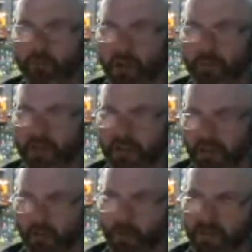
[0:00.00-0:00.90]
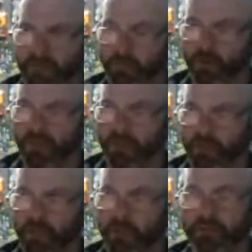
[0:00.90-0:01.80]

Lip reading: But I mean, it was a pretty good,